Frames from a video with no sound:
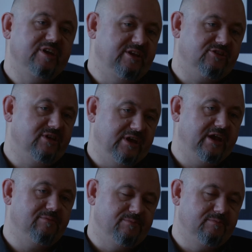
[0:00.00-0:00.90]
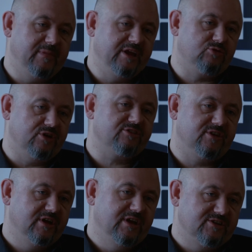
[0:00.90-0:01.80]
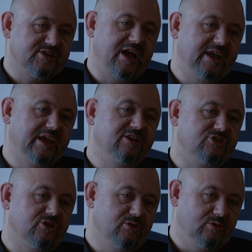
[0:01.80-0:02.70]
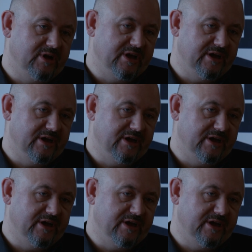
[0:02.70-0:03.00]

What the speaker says: this interest tying into